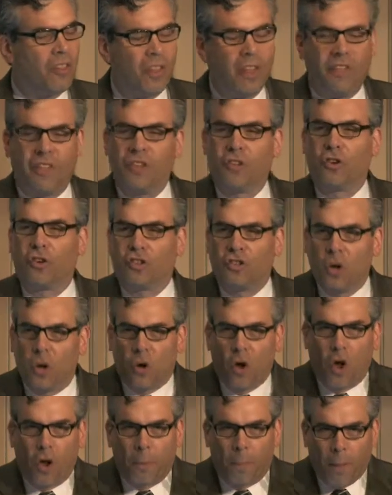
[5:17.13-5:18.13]
These are
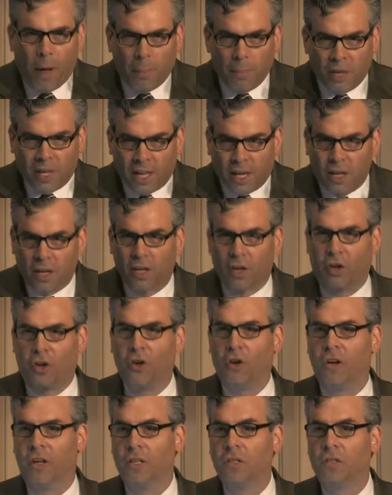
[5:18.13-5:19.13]
so-called public
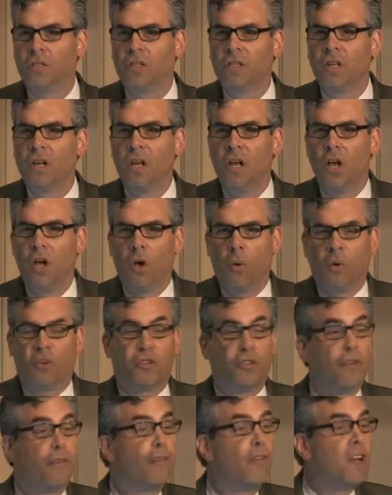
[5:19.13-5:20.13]
goods,
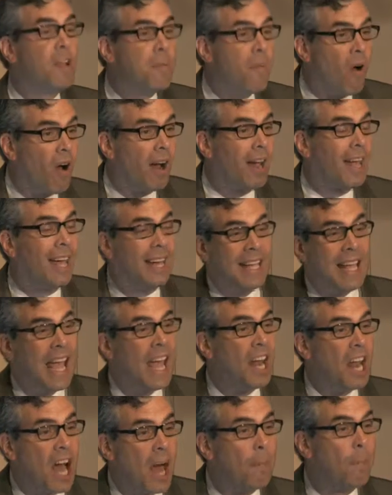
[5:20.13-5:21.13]
which the free market
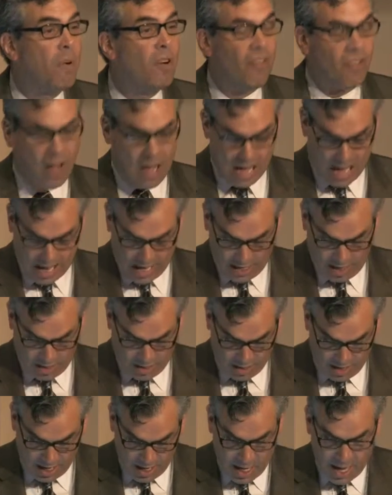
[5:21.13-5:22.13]
cannot provide
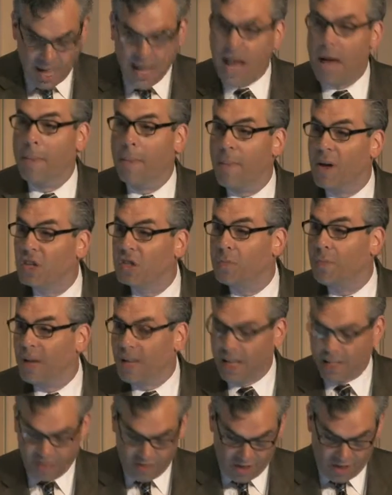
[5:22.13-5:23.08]
and must be